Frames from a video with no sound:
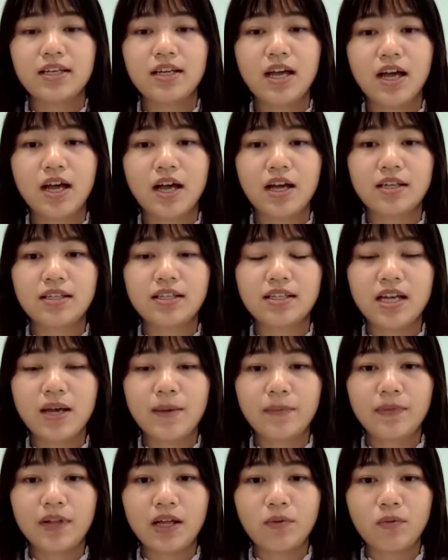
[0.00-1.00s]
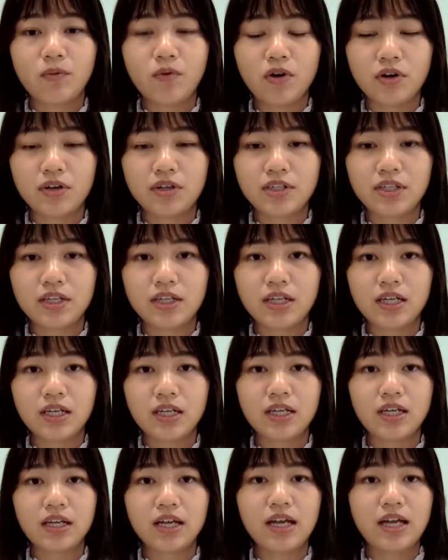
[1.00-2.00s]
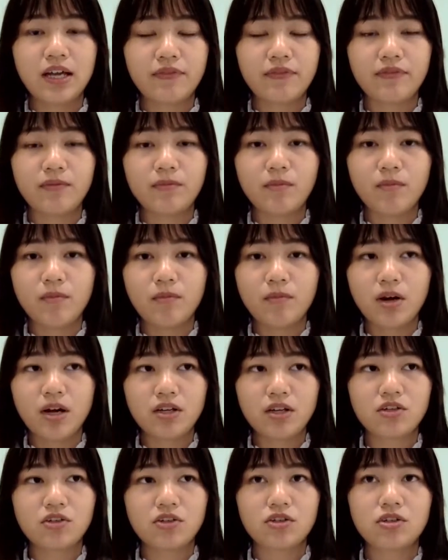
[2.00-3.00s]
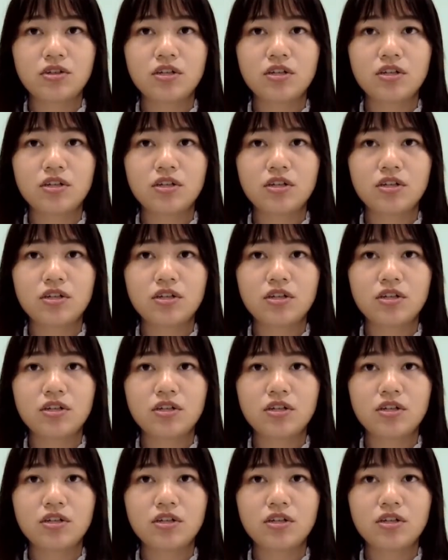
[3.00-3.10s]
subnetworks have much